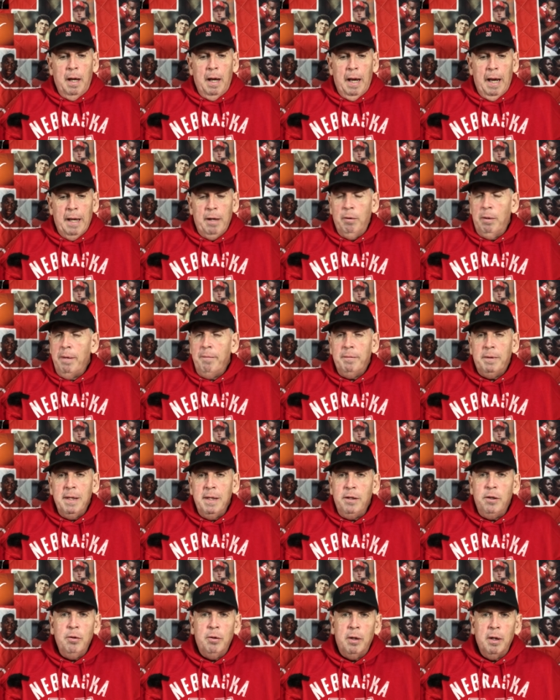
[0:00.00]
I don't even
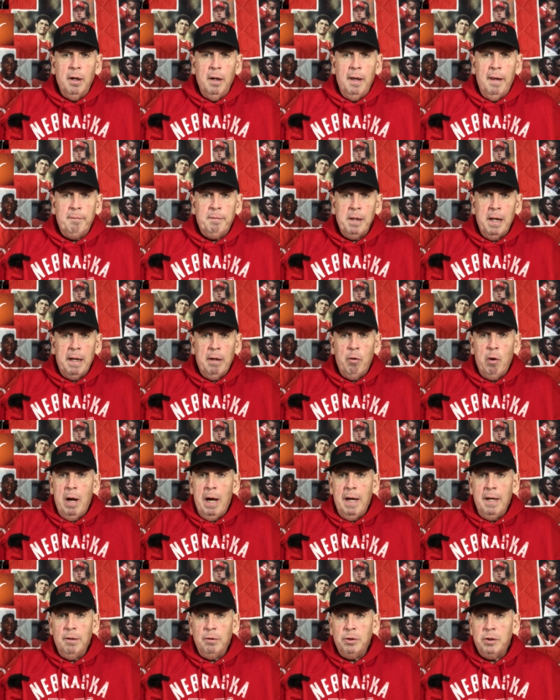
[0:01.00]
think you could have left out
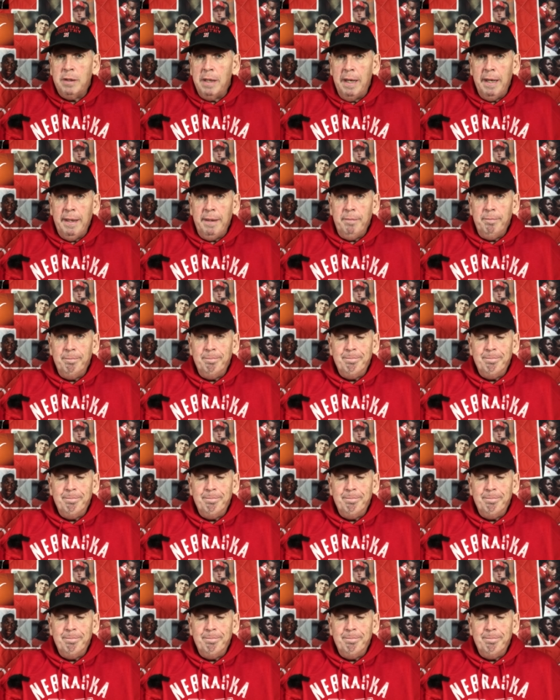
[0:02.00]
Ohio State.